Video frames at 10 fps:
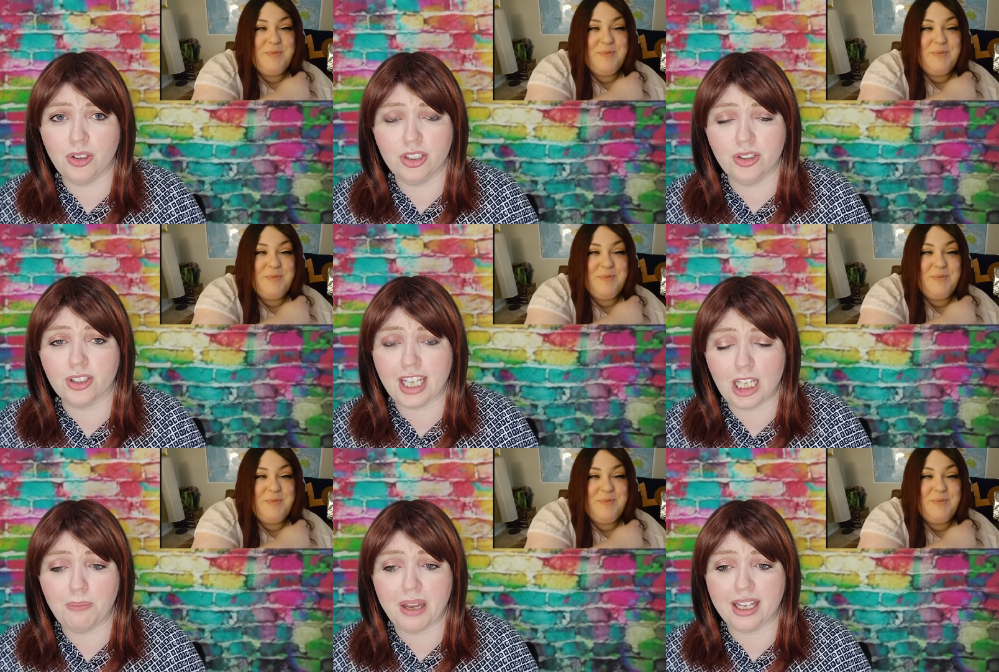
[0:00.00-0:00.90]
Speaker 1: you're, you're
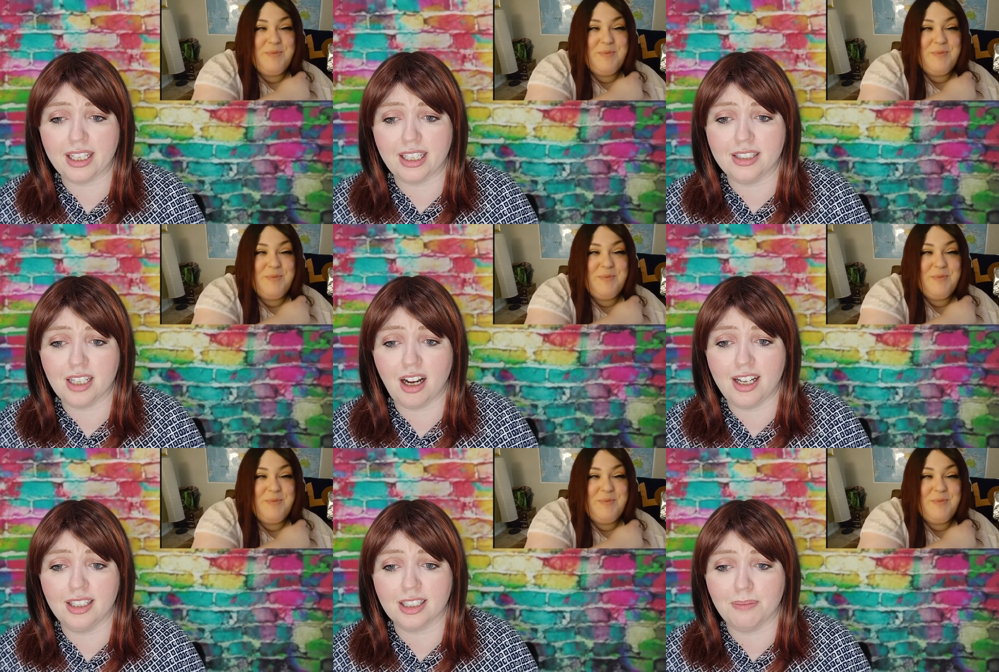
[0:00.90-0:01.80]
keeping an
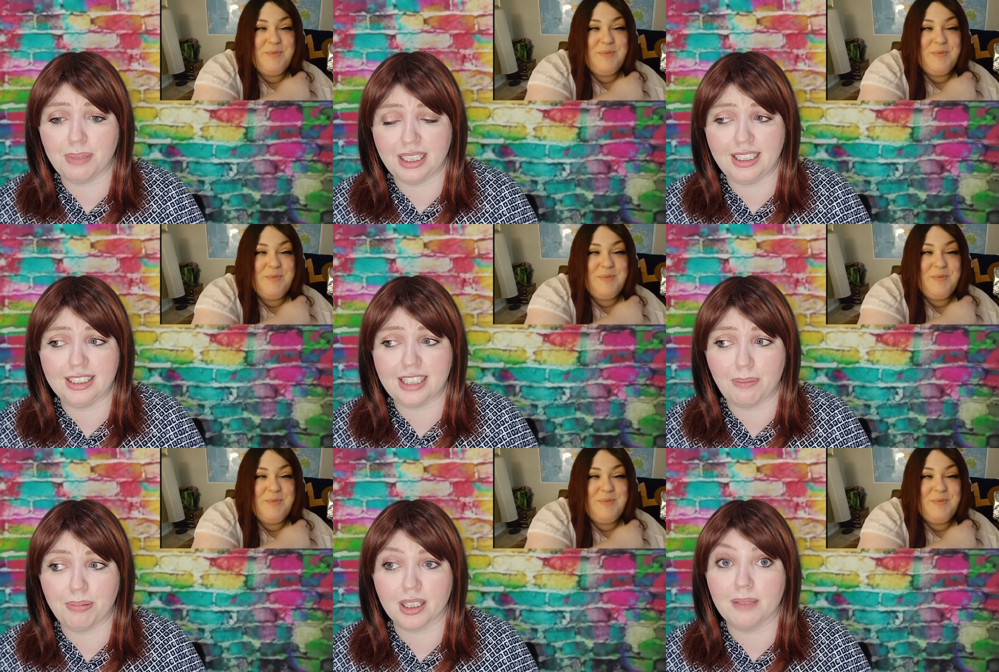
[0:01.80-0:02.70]
entire completely
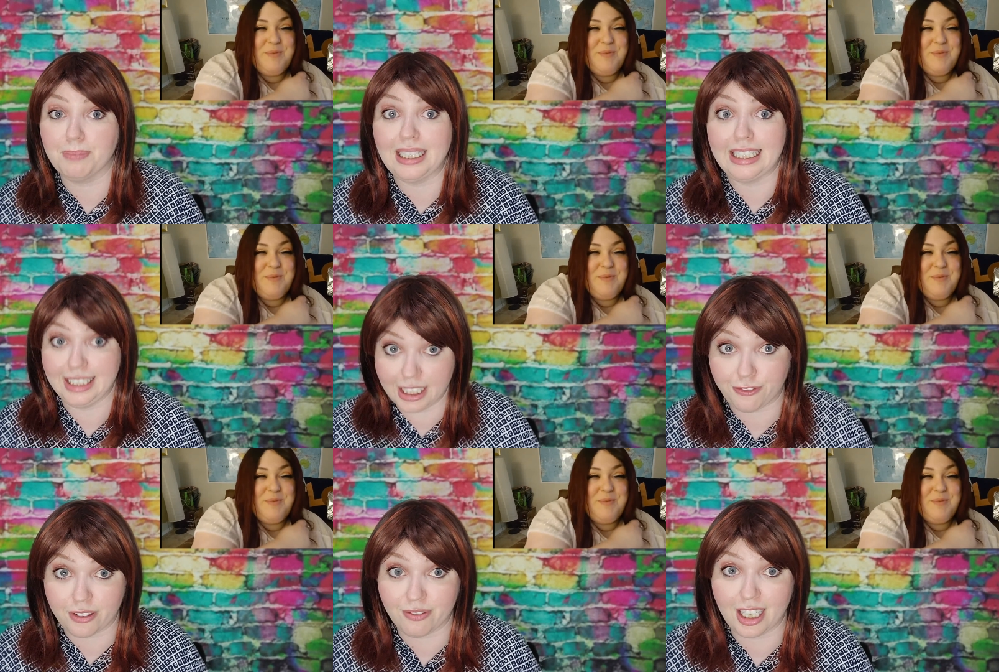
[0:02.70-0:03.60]
separate, completely
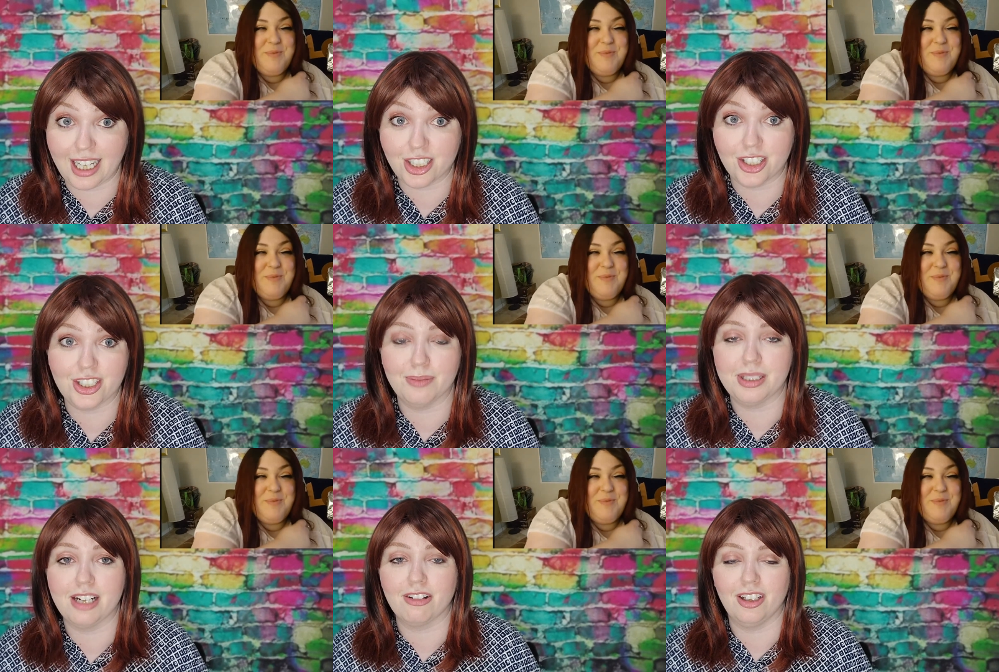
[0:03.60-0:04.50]
different relationship
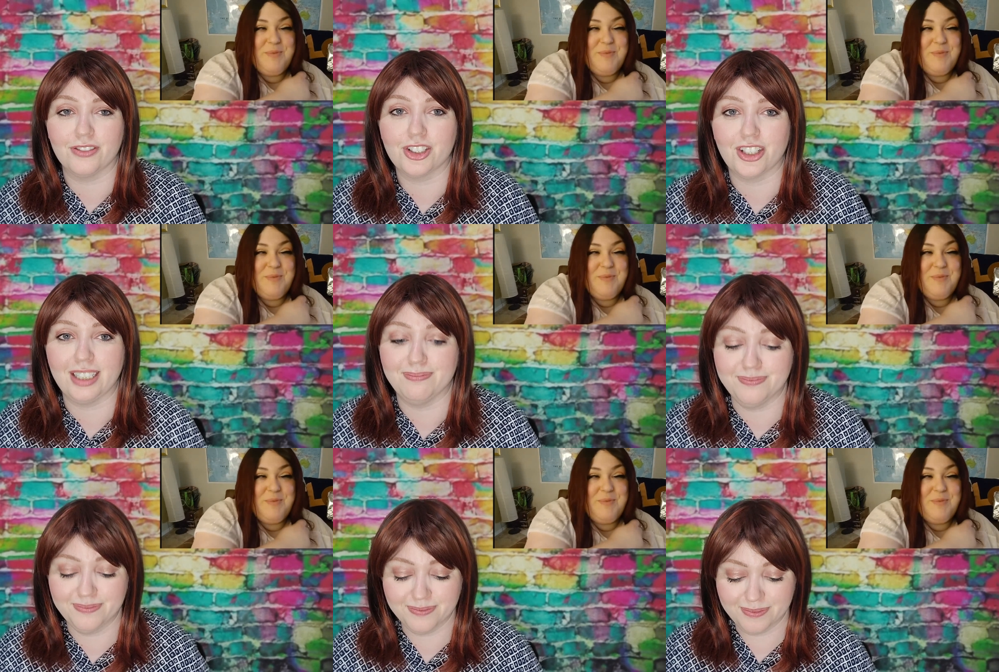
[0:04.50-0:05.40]
secret off stream.
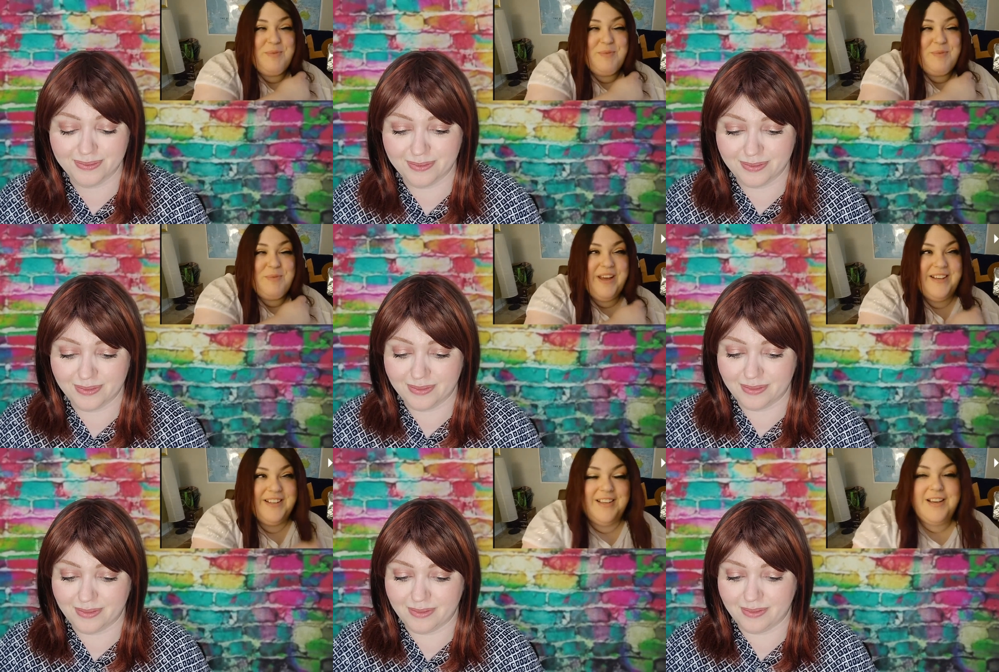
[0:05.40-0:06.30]

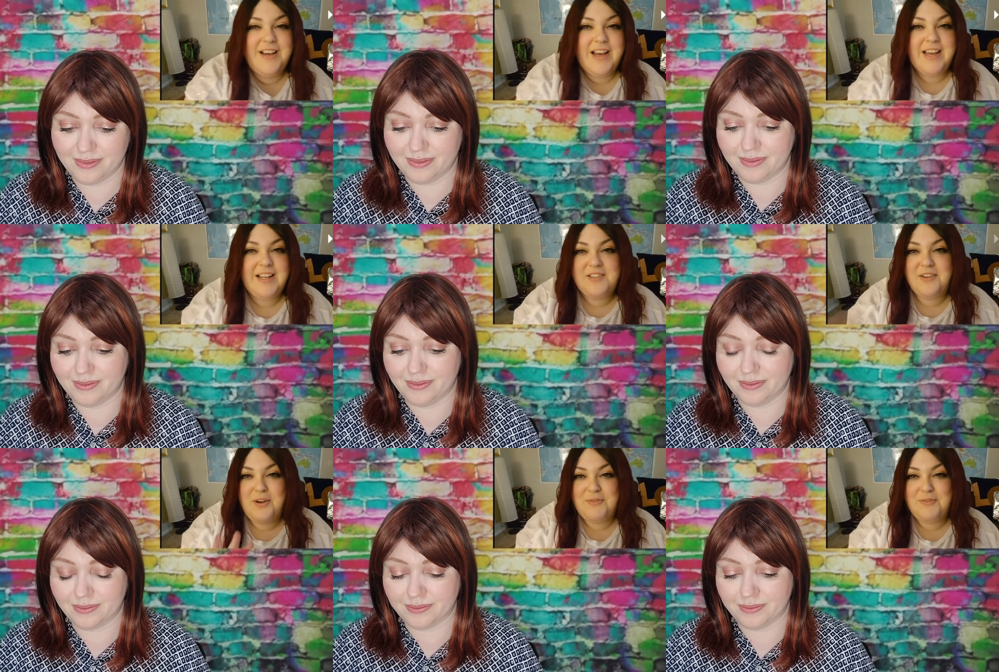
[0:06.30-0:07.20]
Speaker 2: I can't start
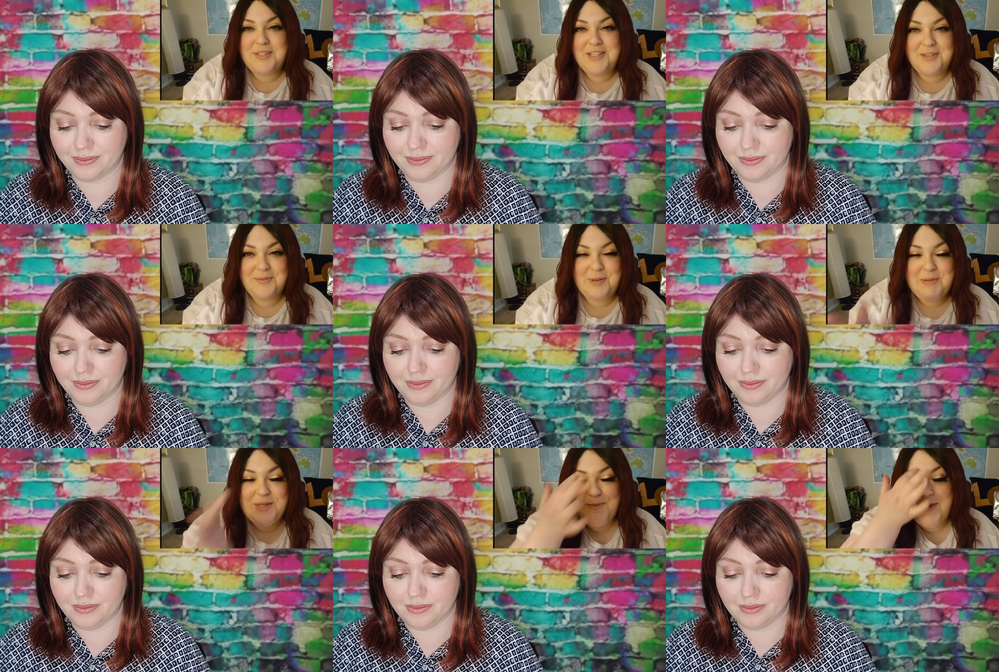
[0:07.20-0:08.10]
a conversation when I'm
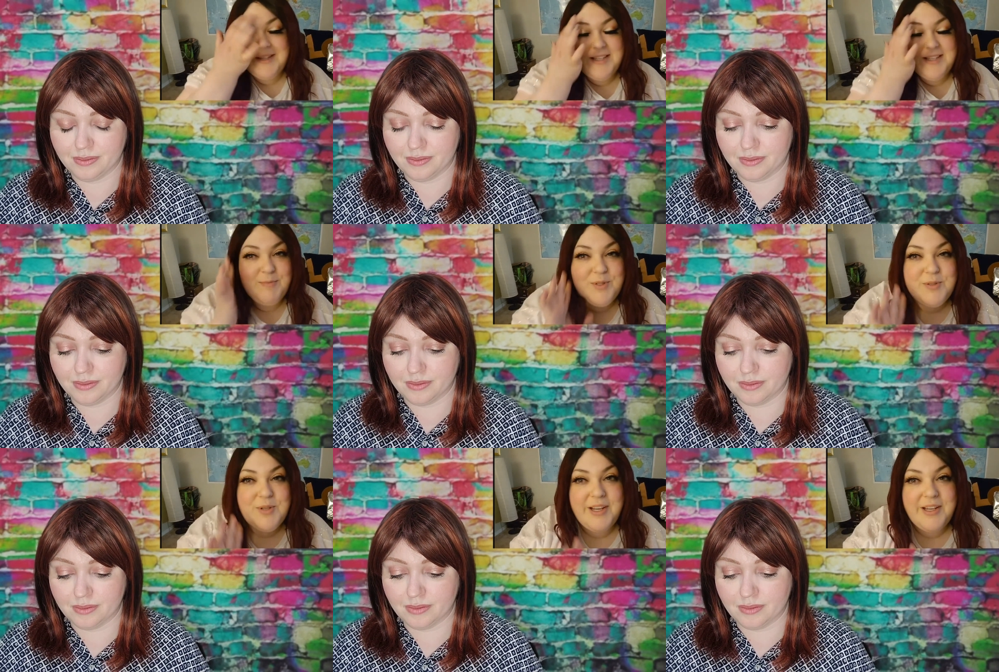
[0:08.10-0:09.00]
in this mindset, I'm too
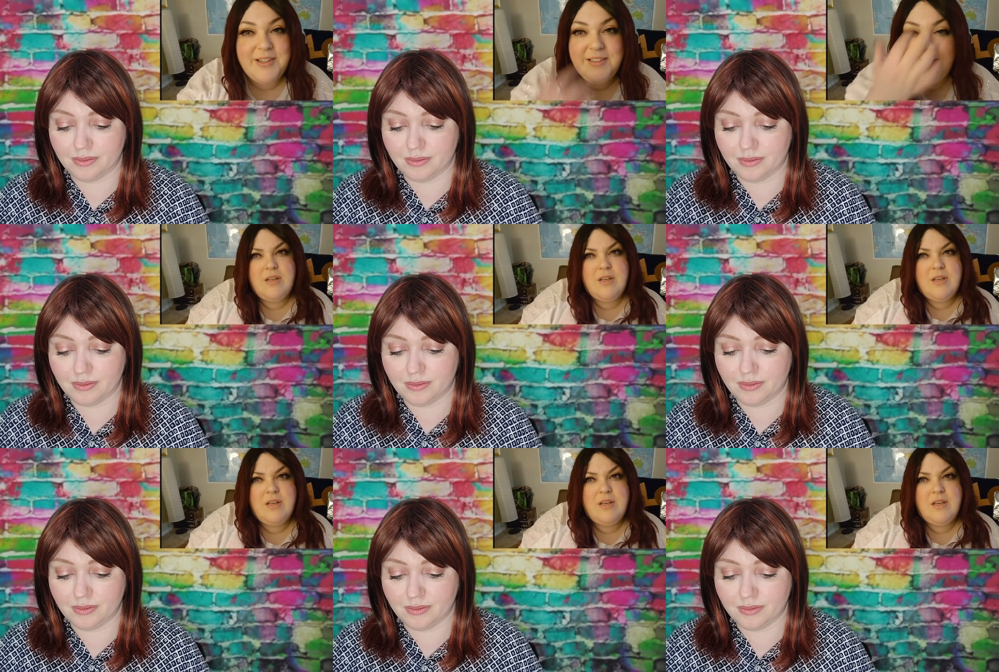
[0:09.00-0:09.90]
tired.
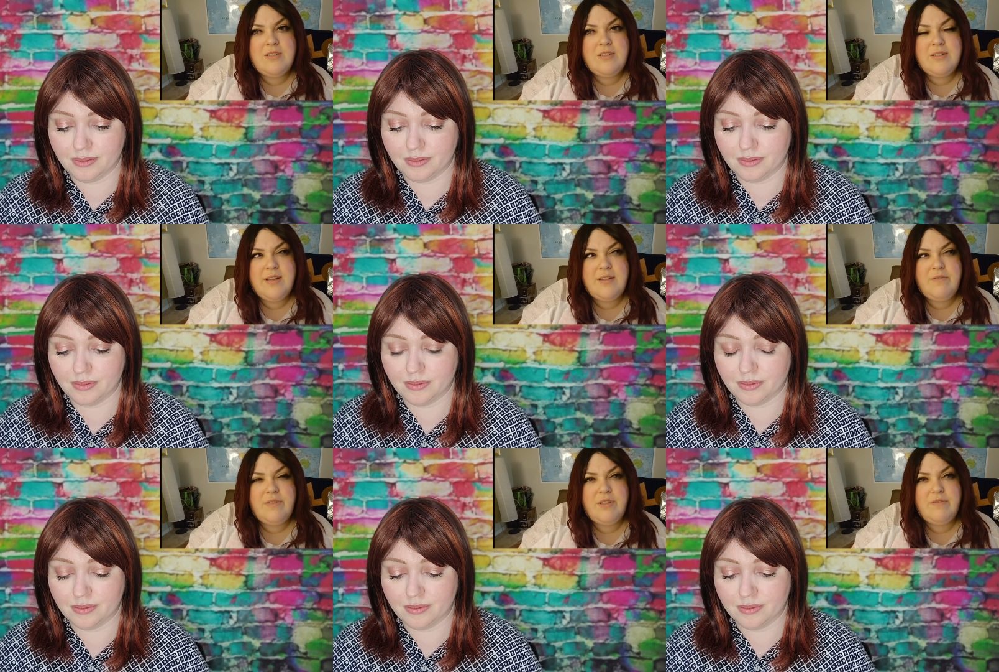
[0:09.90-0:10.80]
And I just, I get the
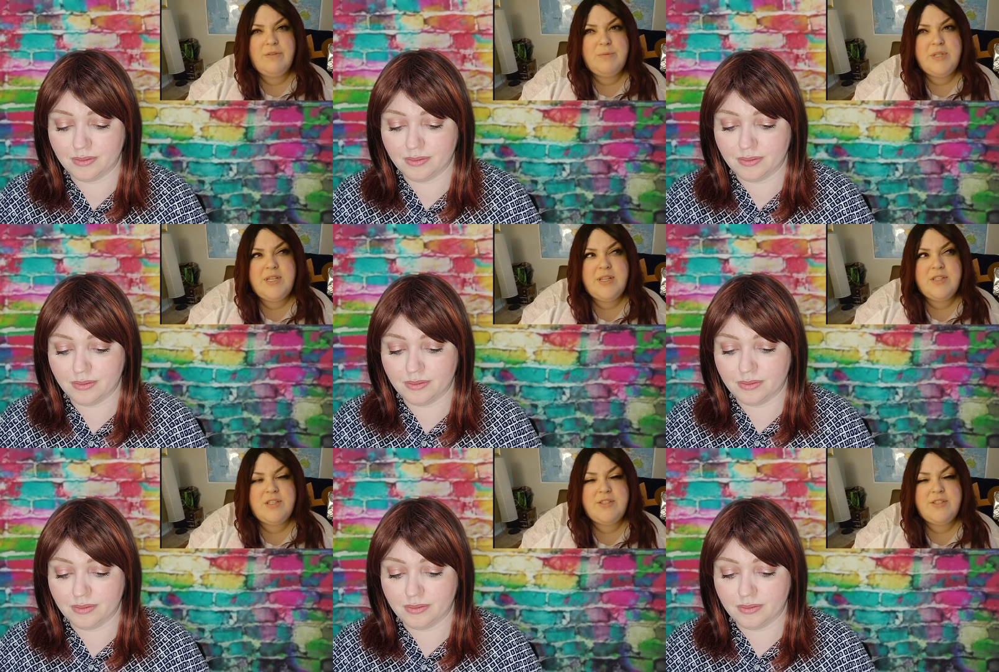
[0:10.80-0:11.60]
feeling from Dee that she's